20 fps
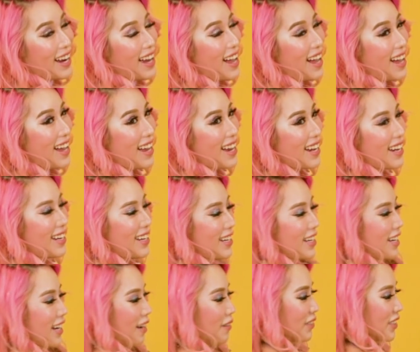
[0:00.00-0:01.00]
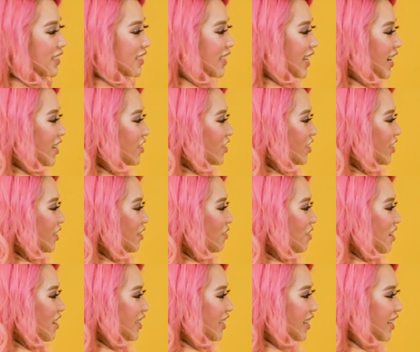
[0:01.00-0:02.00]
Hi, I'm just casually
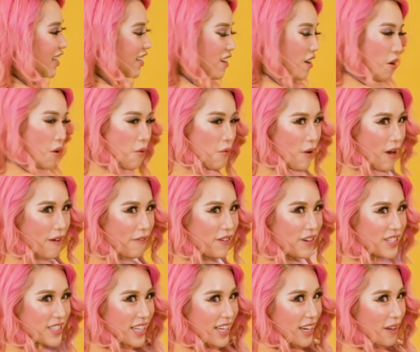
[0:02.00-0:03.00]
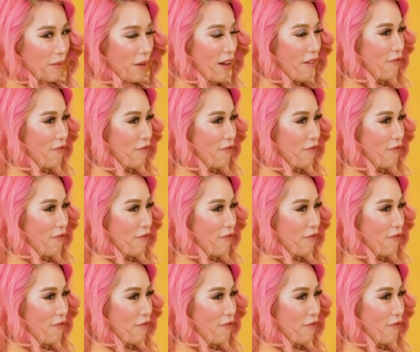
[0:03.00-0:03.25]
walking. Whoever is taking my